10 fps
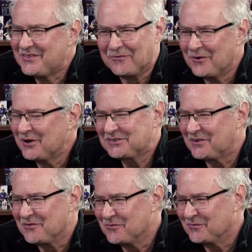
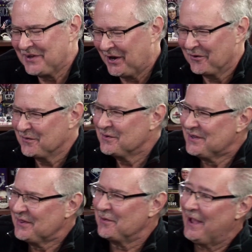worst of the, you know,
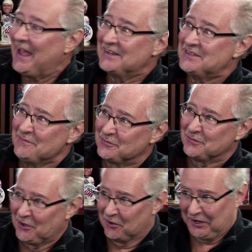the bad teams
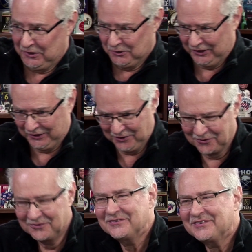would go, okay, you got to go.